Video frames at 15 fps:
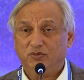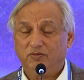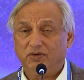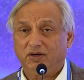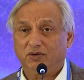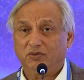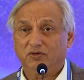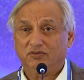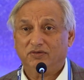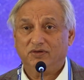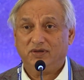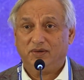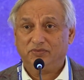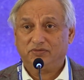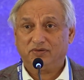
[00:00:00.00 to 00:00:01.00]
moving
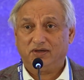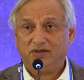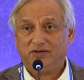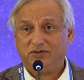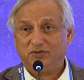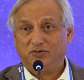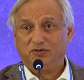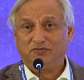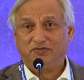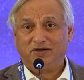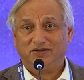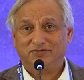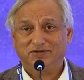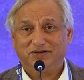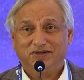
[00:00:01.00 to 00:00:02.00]
closely up, so I need to go
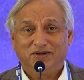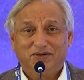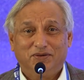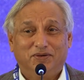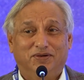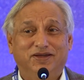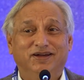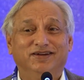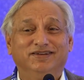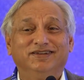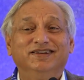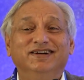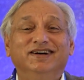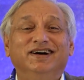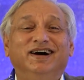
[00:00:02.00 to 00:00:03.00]
faster. Okay.
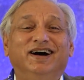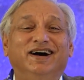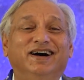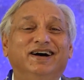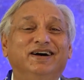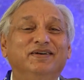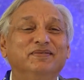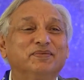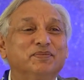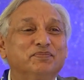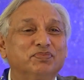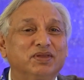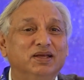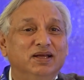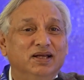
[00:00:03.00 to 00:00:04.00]

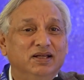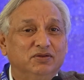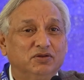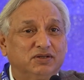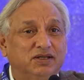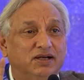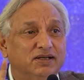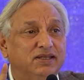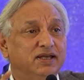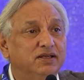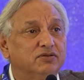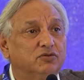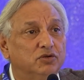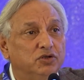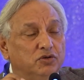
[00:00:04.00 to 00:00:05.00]
So third thing
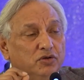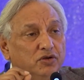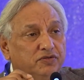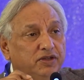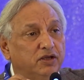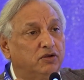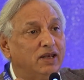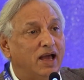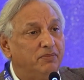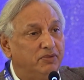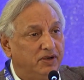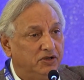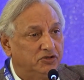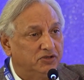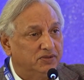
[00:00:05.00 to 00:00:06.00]
is you're going to see
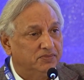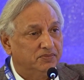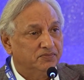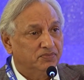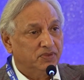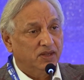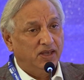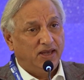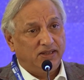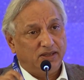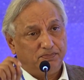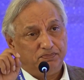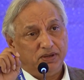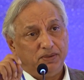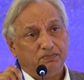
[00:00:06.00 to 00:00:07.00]
collaboration. And the
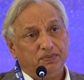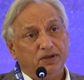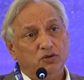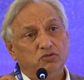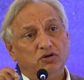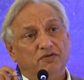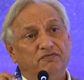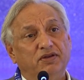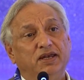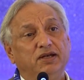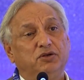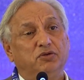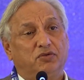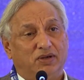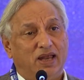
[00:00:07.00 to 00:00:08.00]
people who are
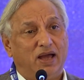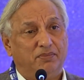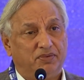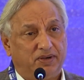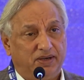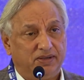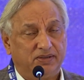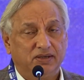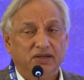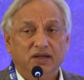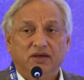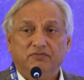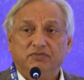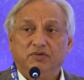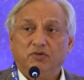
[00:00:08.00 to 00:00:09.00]
willing to
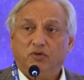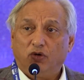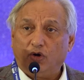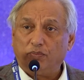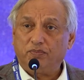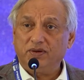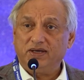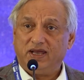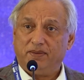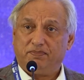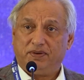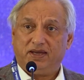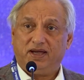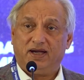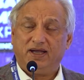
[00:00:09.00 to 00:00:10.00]
collaborate, to open
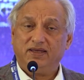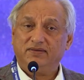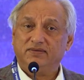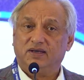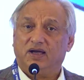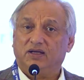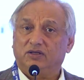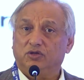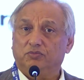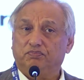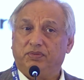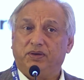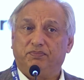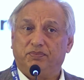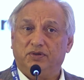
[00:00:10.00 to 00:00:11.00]
APIs, are the
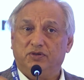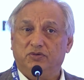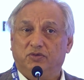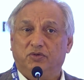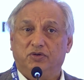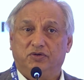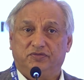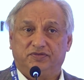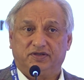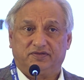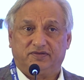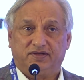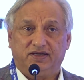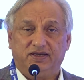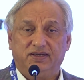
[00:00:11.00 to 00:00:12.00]
people who are going to
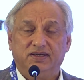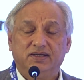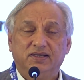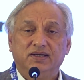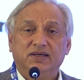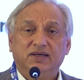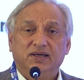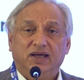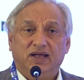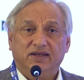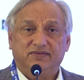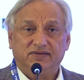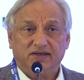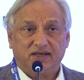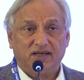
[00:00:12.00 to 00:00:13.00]
succeed.
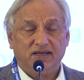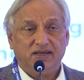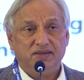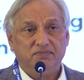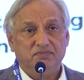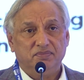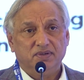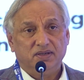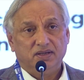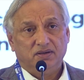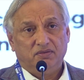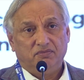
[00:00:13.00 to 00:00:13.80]
And certainly,